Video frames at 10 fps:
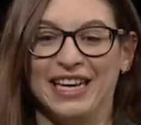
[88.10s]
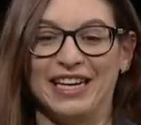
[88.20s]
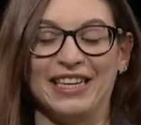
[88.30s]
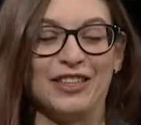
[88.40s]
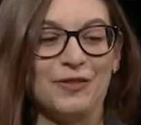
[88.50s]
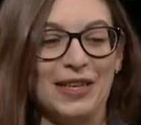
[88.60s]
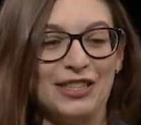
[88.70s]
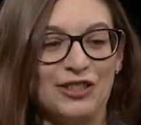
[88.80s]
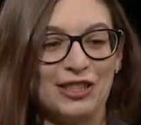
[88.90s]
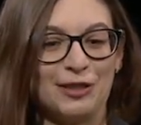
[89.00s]
Her
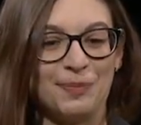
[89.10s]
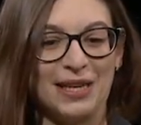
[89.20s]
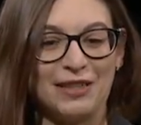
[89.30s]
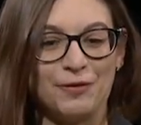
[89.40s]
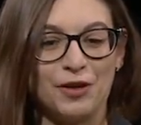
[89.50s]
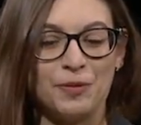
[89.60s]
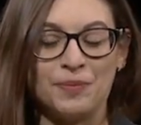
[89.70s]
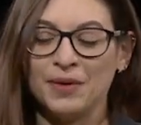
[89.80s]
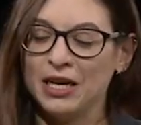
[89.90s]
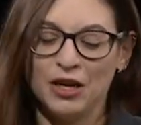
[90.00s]
adventures spanned
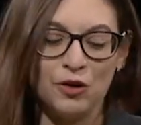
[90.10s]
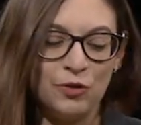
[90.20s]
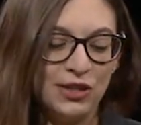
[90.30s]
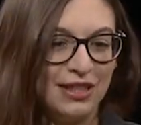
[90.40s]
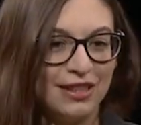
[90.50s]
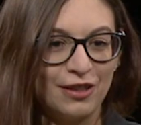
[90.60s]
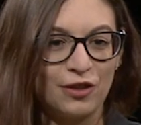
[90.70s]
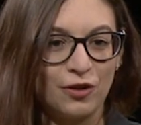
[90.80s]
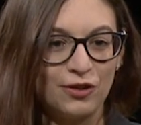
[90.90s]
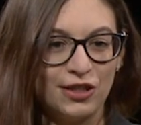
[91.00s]
from losing her
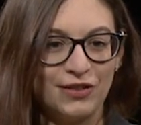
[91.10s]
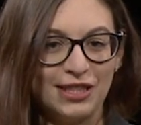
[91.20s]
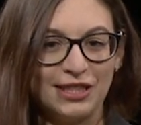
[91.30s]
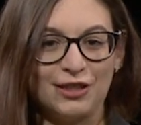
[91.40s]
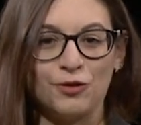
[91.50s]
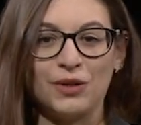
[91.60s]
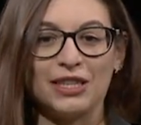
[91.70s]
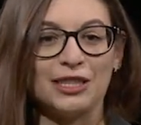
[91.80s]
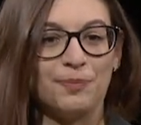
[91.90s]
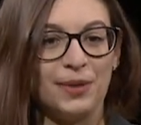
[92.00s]
groceries during
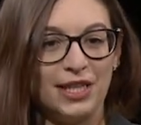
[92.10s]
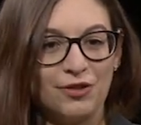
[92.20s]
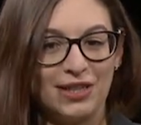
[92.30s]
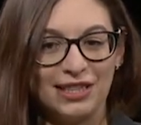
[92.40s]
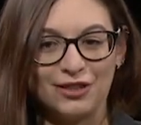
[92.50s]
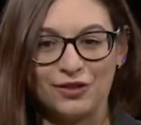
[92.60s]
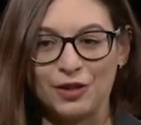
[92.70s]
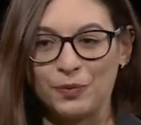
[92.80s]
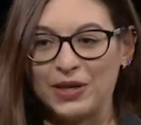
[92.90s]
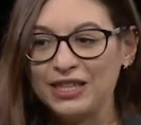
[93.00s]
a speed race on a
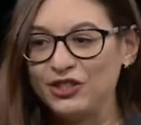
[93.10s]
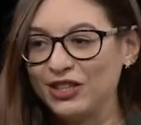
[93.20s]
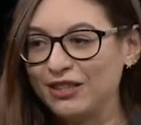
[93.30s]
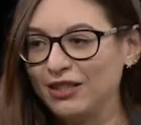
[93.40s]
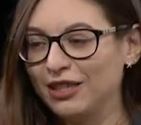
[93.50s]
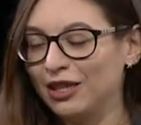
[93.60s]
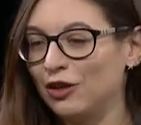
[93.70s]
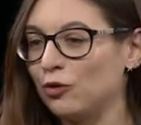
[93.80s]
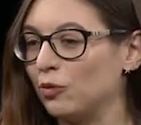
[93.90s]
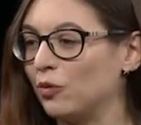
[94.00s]
wheelchair
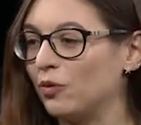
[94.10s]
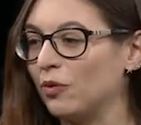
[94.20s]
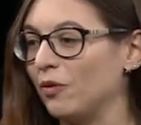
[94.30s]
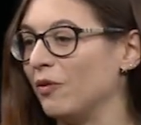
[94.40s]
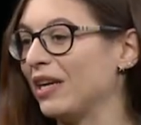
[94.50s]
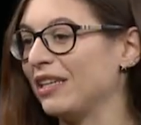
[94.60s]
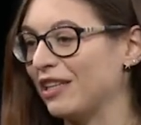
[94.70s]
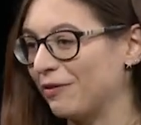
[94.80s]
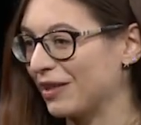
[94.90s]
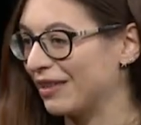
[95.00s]
to running
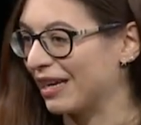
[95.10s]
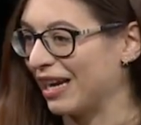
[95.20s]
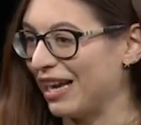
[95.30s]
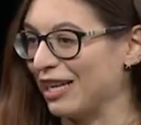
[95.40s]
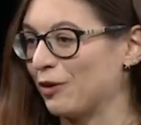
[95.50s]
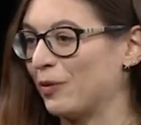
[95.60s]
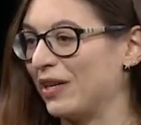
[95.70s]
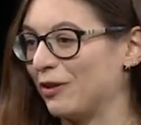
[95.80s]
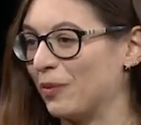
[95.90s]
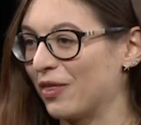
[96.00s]
after the cat who
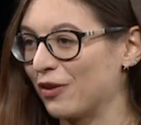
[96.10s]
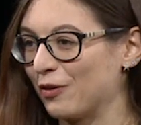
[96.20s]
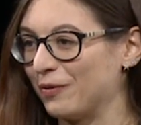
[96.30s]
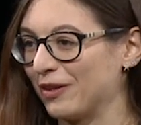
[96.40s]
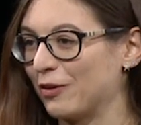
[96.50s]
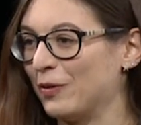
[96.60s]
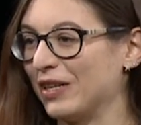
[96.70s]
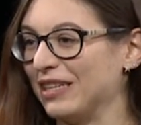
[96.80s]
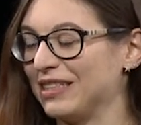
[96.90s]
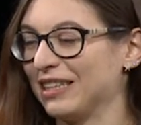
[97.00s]
ate one third of her
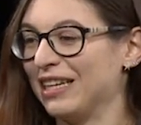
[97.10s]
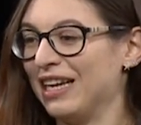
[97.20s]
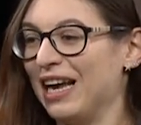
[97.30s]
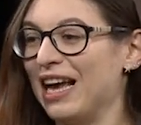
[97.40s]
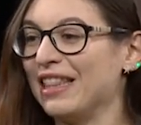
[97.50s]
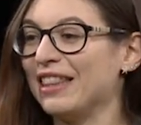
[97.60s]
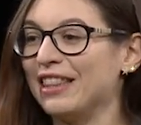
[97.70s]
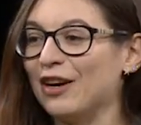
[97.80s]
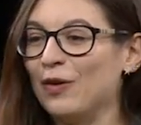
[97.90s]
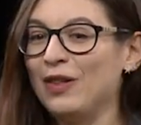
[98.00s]
cookies. And
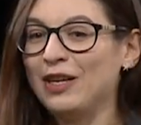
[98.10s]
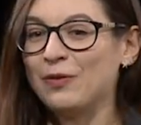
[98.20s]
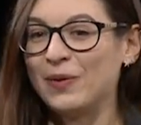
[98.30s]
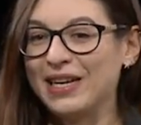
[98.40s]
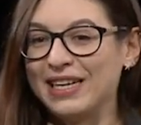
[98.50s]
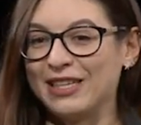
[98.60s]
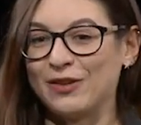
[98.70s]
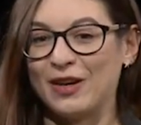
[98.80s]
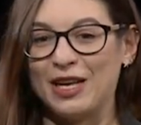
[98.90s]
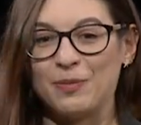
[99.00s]
the only way
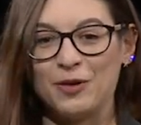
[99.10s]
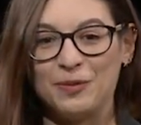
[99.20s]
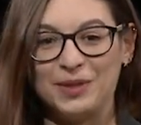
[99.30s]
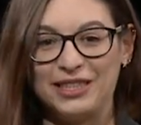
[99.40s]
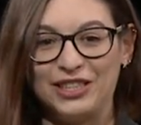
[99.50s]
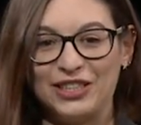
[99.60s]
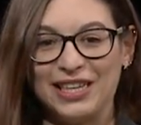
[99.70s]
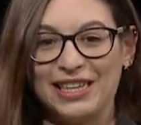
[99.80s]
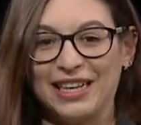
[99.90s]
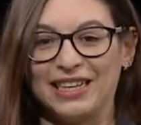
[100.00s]
to help old Missy
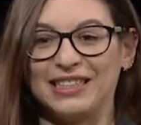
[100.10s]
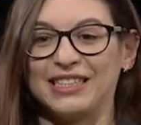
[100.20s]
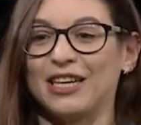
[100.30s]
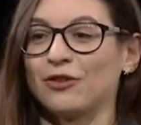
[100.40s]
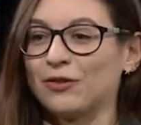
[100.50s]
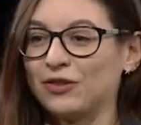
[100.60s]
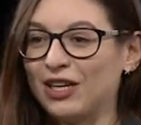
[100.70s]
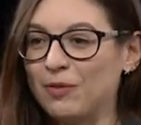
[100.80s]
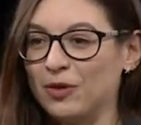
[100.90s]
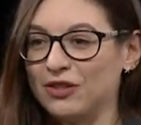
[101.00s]
Shaky Hands out of
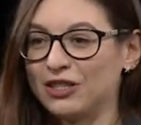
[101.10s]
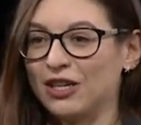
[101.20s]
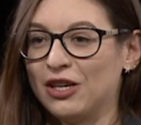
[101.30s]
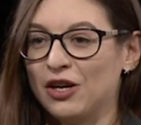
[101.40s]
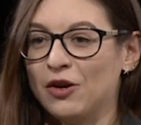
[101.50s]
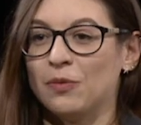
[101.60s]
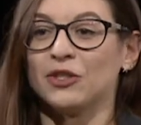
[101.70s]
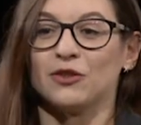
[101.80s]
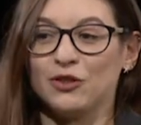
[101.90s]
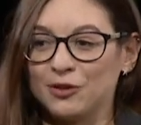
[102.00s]
troubles was
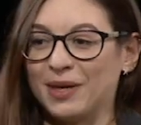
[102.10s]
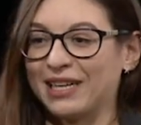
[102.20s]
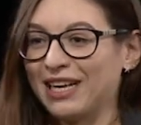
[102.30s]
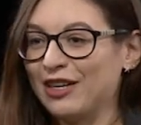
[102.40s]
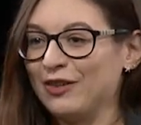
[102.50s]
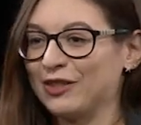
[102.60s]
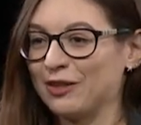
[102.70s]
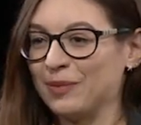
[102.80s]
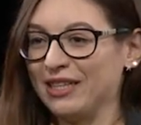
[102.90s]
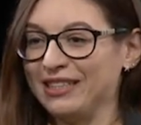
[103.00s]
to use my calculus
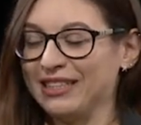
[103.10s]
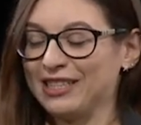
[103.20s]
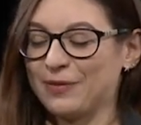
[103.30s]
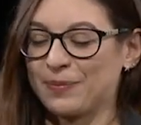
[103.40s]
abilities.